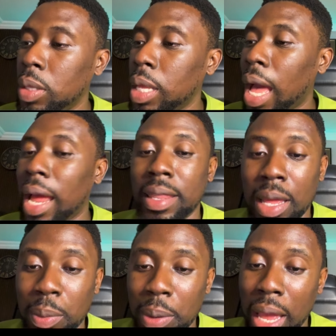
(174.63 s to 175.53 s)
and
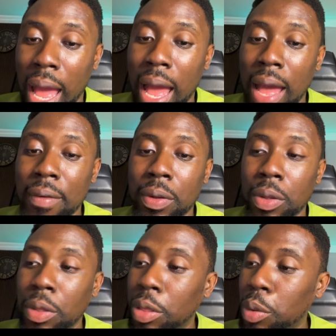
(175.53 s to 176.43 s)
then we have
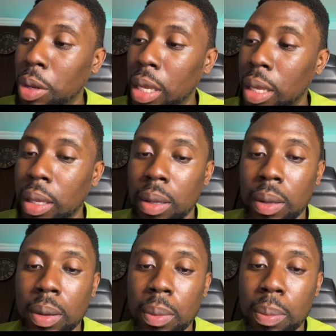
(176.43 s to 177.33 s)
3
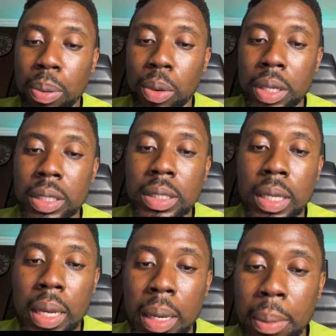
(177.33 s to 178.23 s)
point
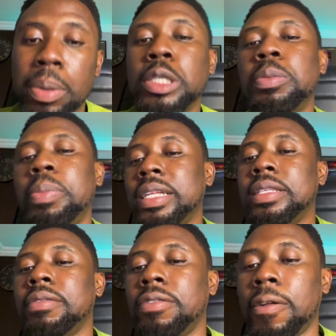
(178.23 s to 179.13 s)
perspective.
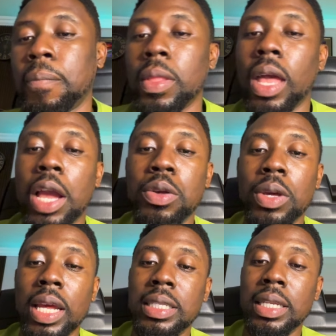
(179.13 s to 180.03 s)
Are you
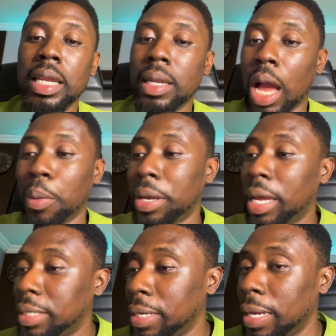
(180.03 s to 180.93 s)
getting it? Are we
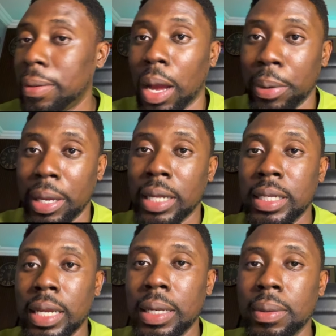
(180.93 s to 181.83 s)
getting it? Are we getting
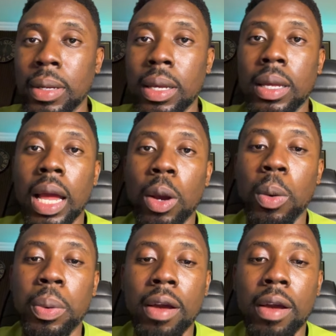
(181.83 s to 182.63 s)
it? I hope we are